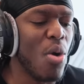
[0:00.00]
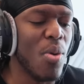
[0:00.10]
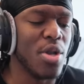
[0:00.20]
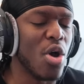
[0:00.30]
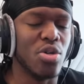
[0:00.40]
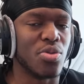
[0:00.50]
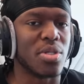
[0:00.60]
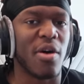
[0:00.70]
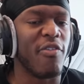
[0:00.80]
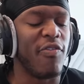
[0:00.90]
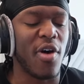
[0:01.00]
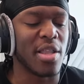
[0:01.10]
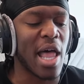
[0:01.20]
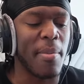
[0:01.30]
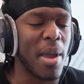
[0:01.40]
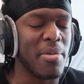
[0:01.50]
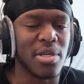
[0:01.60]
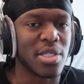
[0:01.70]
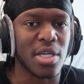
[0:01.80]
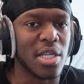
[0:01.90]
one knows what the fuck that
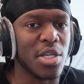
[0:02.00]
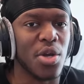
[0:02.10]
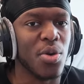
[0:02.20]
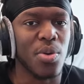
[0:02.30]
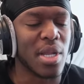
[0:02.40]
baby's gonna do.